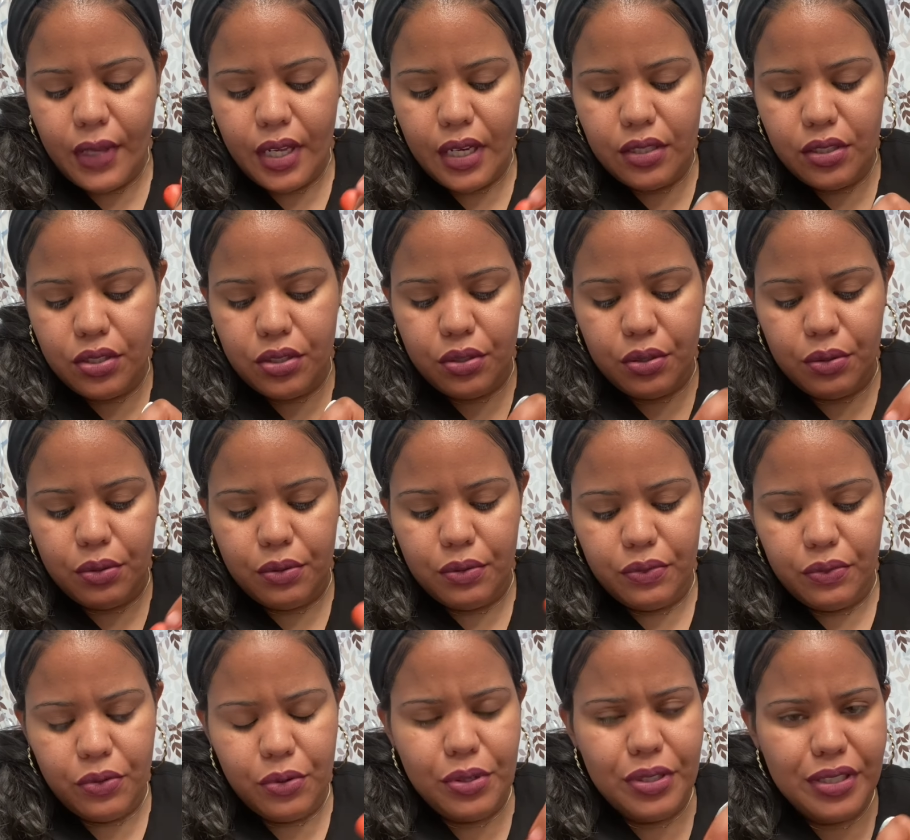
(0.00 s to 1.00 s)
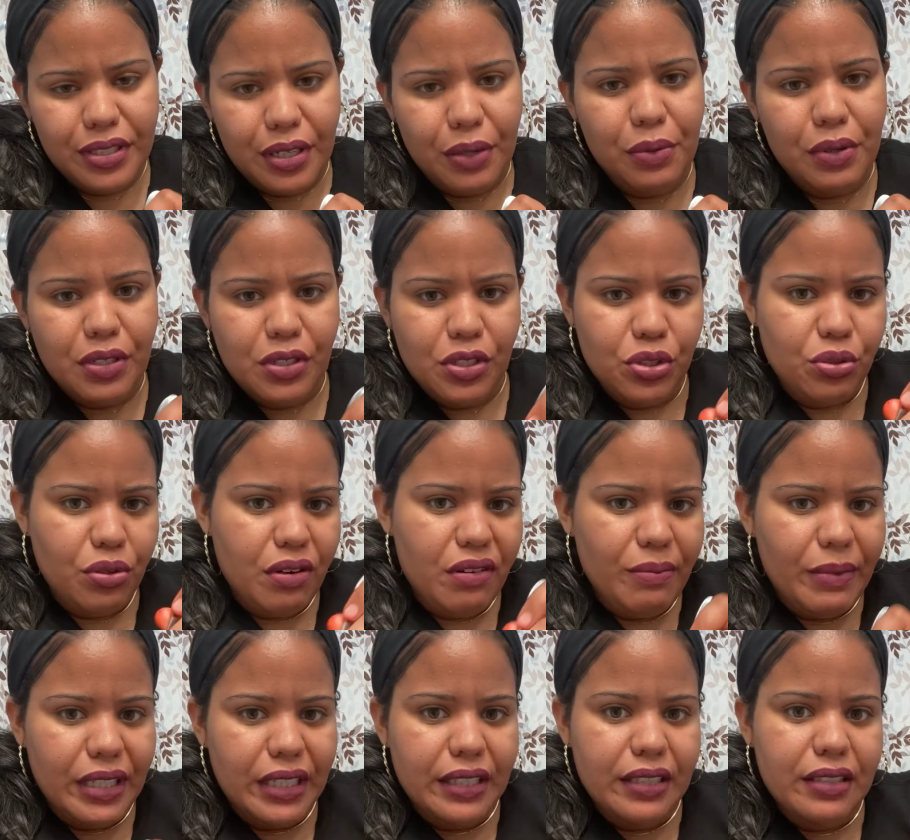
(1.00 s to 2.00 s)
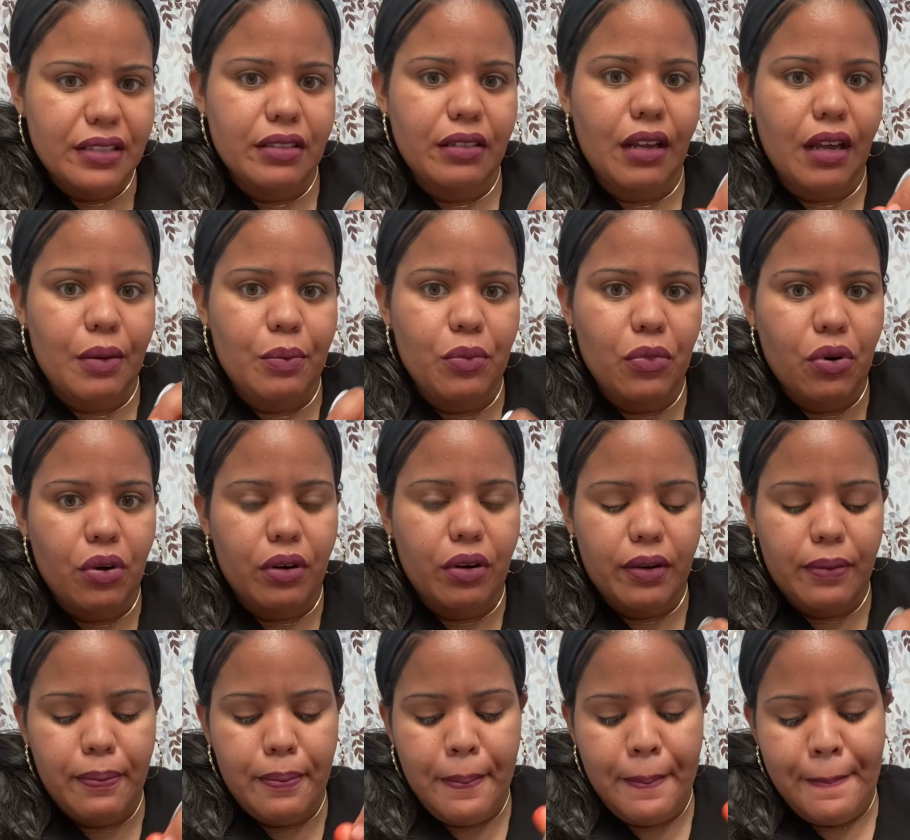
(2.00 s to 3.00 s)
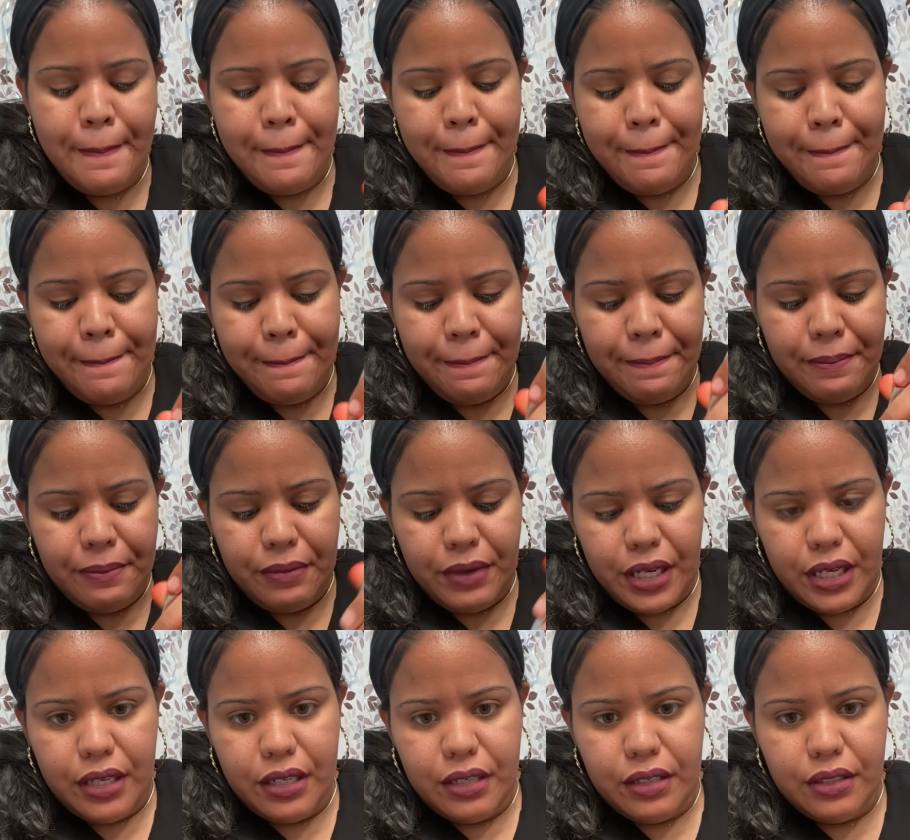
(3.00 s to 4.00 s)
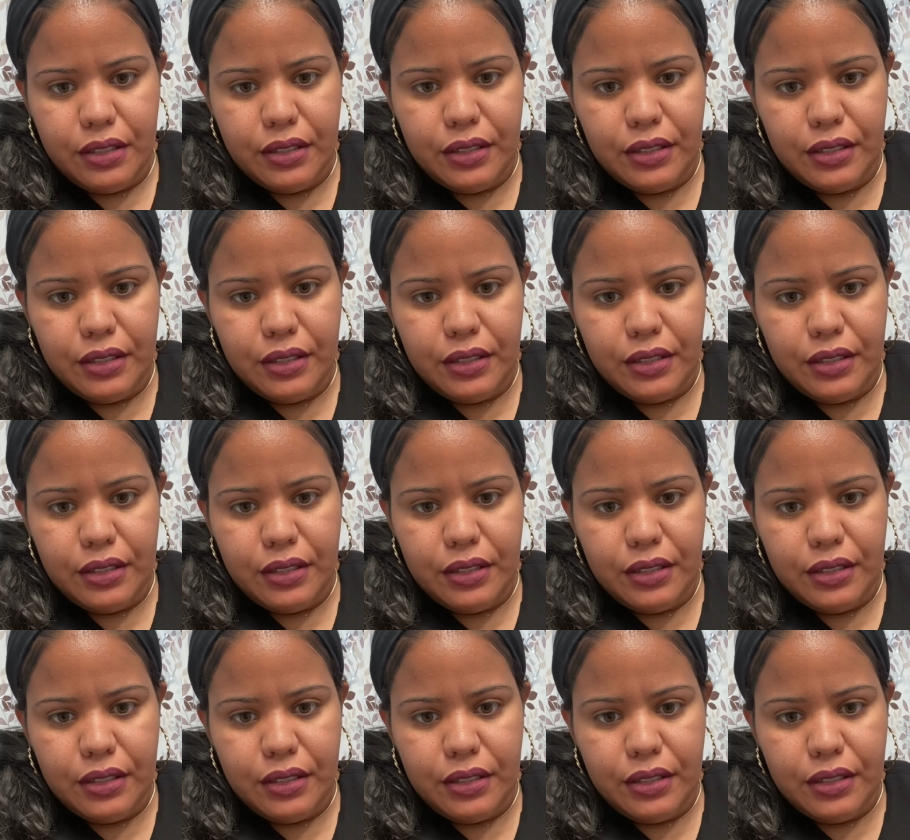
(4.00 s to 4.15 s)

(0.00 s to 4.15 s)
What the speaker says: So of course I want to show off my legs a lot more, and